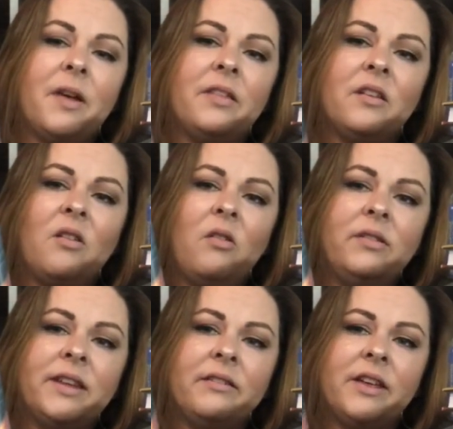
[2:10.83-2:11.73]
and the
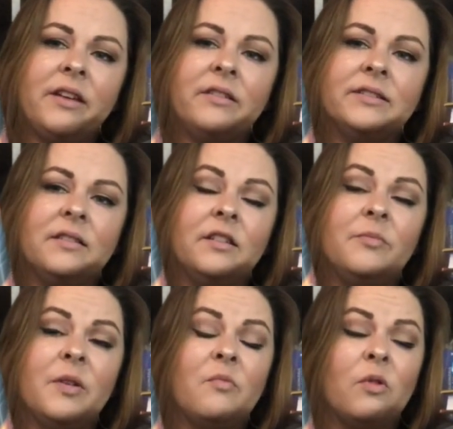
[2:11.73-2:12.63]
gold down here is a little
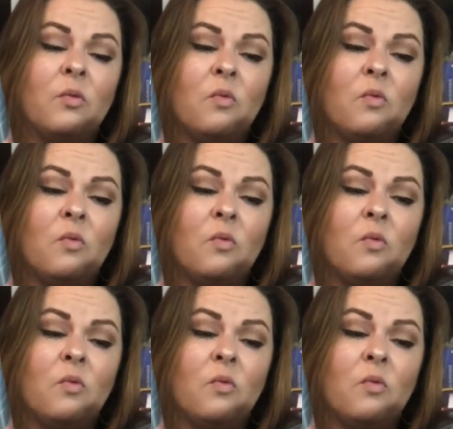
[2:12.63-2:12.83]
bit more